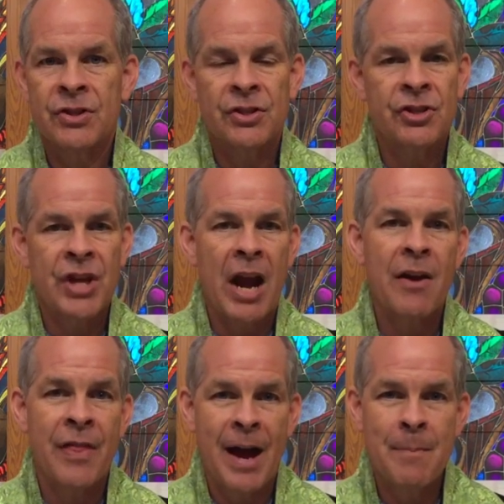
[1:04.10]
to share
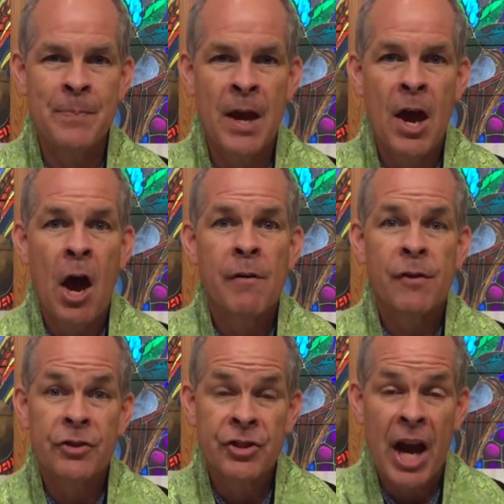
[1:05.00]
them,
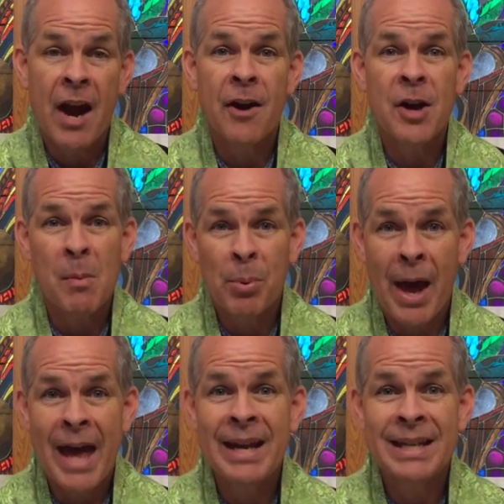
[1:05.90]
for shared
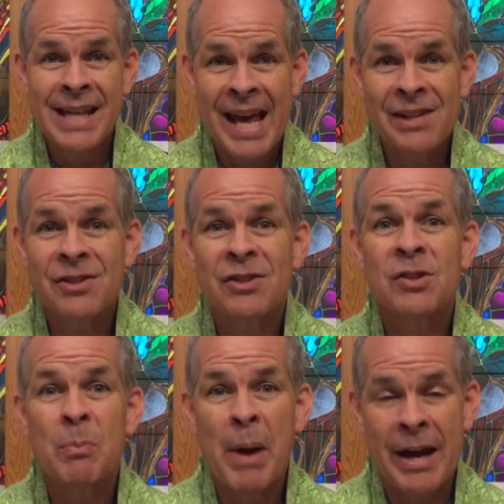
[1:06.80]
bread tastes
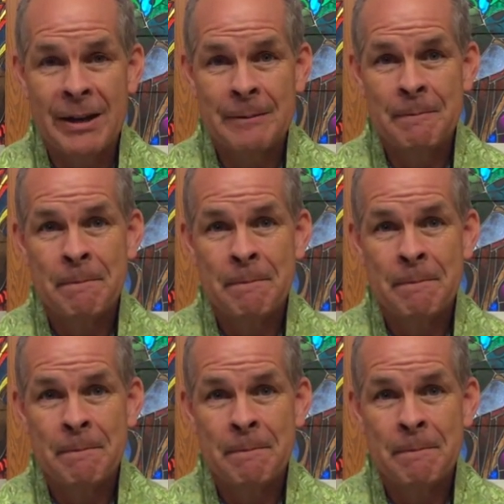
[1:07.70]
better.